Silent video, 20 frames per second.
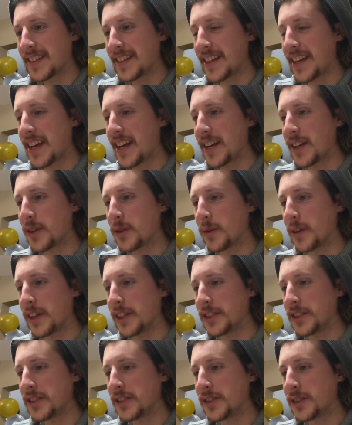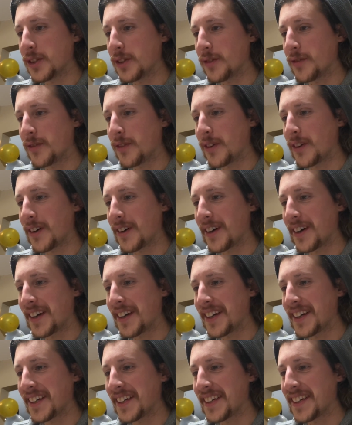Any questions so far?
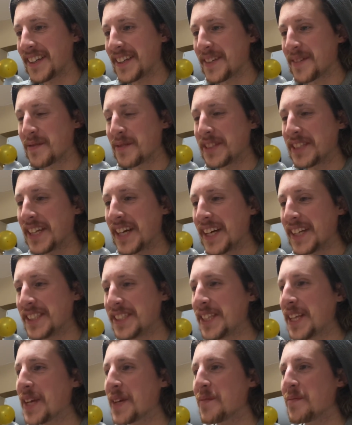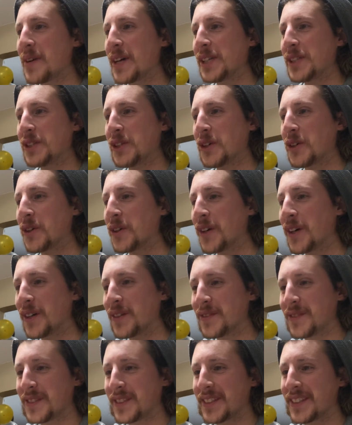Besides taking my shirt
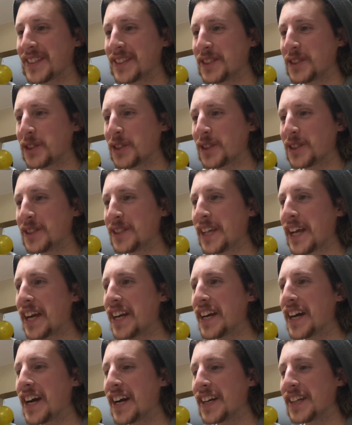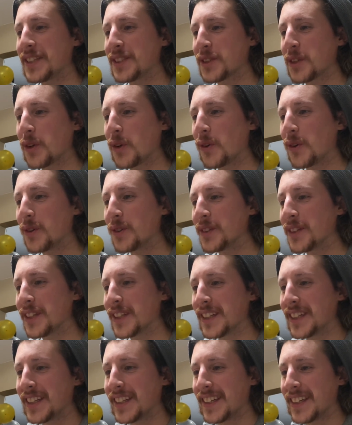off. The shirt's staying on. It's cold.
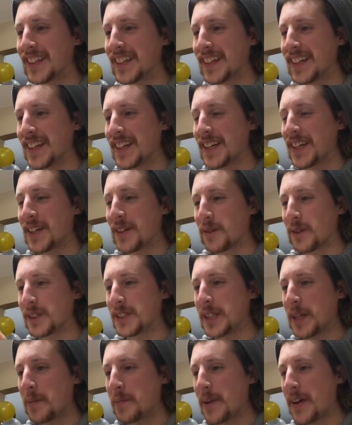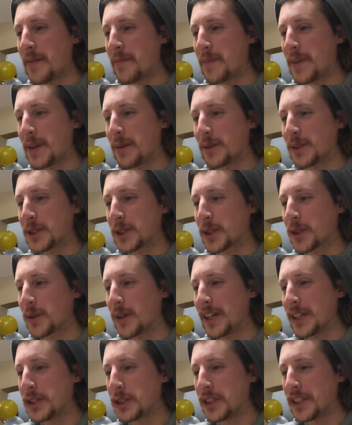What's up, FP? What's your
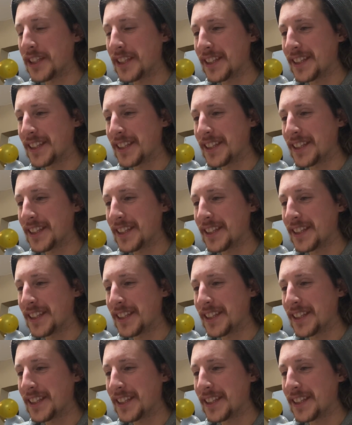question?